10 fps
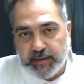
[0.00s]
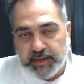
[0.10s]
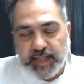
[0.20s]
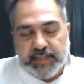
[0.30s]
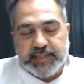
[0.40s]

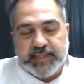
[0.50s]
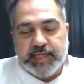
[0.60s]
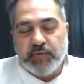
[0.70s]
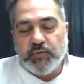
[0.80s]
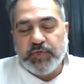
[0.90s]
That
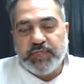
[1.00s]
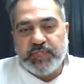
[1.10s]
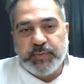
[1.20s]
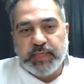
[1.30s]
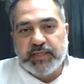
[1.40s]
scale will
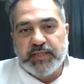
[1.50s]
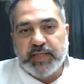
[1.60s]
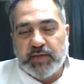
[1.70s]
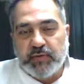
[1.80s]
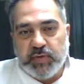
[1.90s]
respect
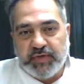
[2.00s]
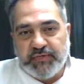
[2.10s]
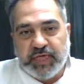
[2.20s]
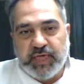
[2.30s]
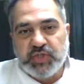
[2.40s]
the
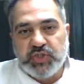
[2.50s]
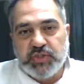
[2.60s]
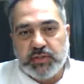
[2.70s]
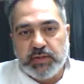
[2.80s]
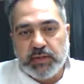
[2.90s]

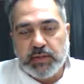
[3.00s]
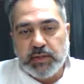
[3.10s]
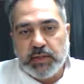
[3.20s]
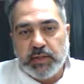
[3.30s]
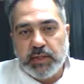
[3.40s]
qualification,
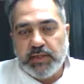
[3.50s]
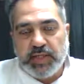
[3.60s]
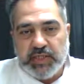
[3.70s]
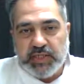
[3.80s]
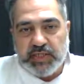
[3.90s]
the
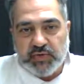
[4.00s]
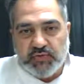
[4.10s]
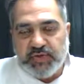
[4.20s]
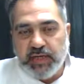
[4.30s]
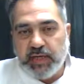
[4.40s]
years
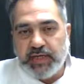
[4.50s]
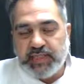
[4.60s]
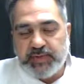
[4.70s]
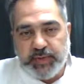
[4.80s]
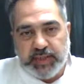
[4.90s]
of the
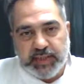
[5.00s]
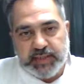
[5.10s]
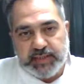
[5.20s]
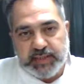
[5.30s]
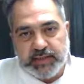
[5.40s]

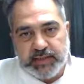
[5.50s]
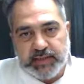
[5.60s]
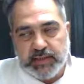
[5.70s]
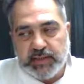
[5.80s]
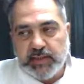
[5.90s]

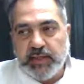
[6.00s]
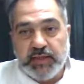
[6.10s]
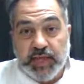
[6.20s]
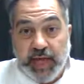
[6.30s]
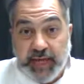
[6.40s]
experiences,
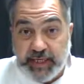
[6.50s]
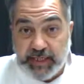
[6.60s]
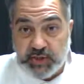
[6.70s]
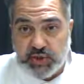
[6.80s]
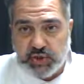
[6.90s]
the
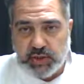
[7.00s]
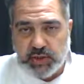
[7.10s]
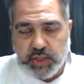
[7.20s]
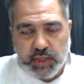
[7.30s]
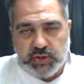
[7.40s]
age,
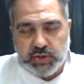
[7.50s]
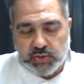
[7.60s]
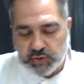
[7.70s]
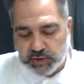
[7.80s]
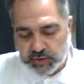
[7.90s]
and so
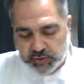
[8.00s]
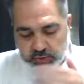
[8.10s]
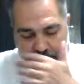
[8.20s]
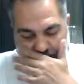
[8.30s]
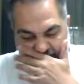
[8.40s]
on and so
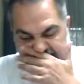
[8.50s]
on.